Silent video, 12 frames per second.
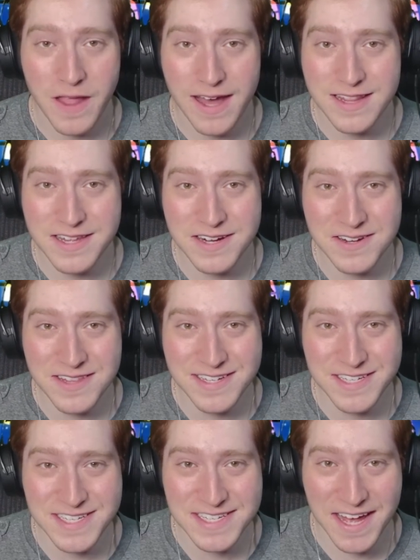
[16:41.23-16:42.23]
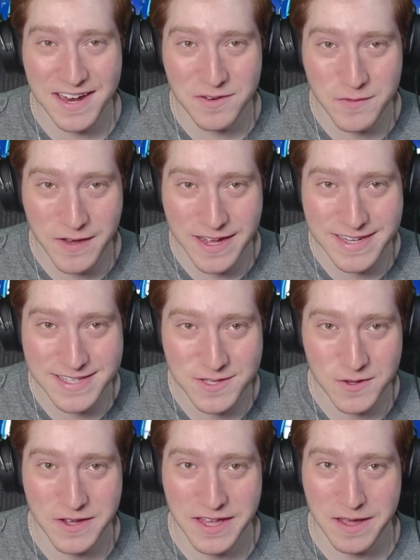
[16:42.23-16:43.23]
I literally just got invited
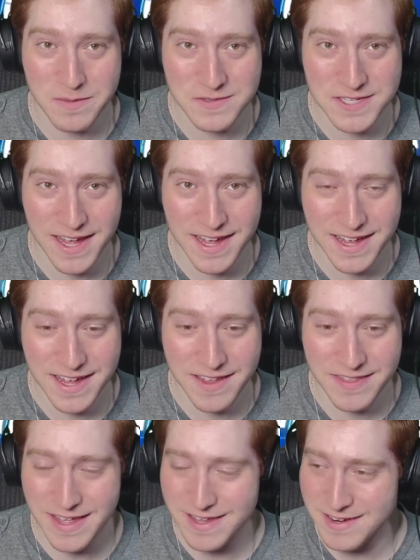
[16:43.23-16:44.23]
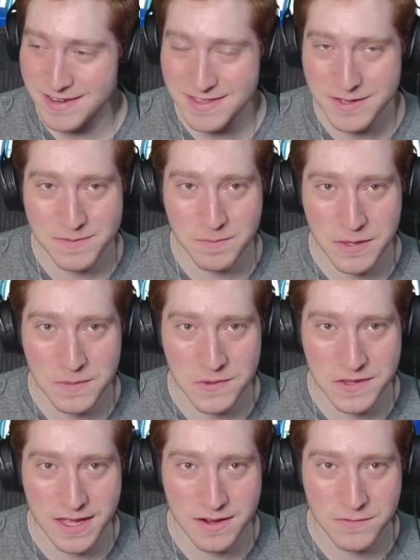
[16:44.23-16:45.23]
to a game chat, and then the people
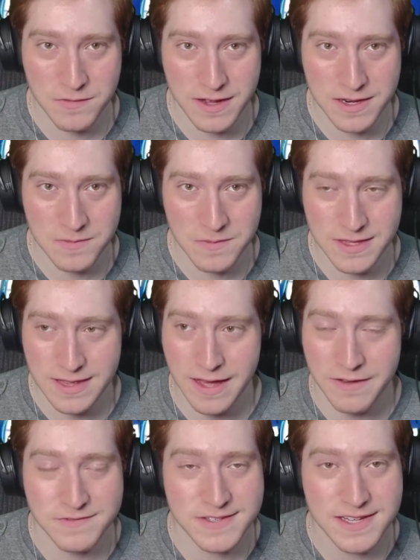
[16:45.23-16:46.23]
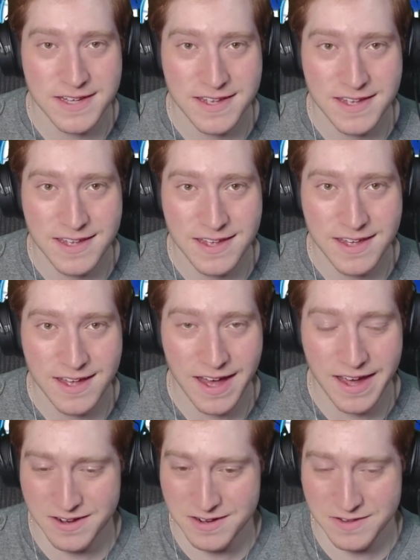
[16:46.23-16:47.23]
that invited me left.
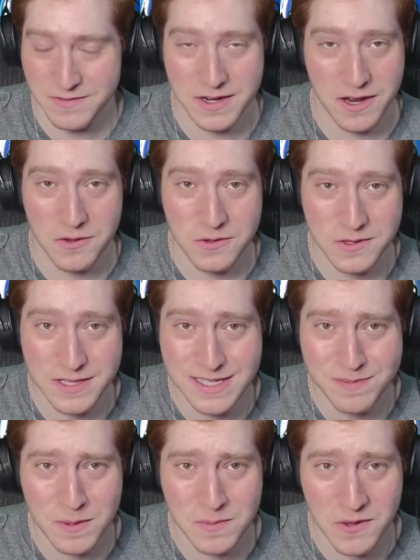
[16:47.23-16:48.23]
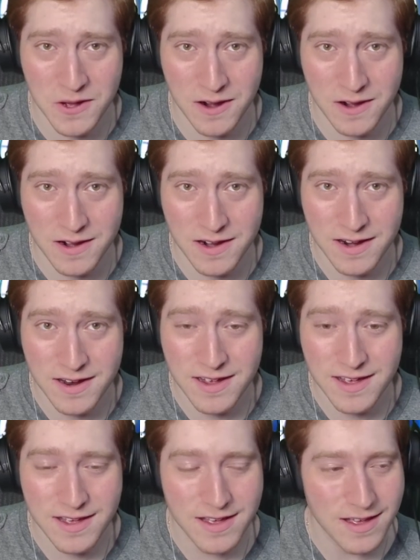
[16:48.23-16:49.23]
I don't even know who these people are.
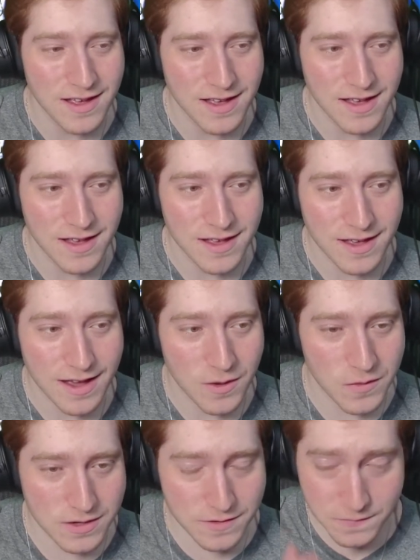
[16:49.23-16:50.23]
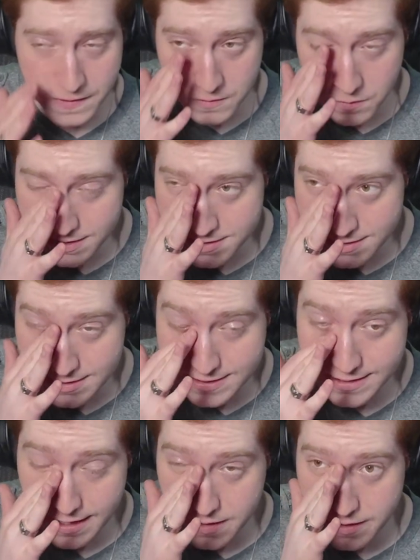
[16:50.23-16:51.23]
I wonder if they watched the
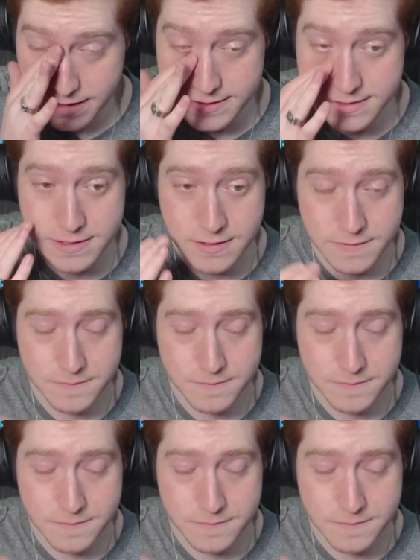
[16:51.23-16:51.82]
Skyrise.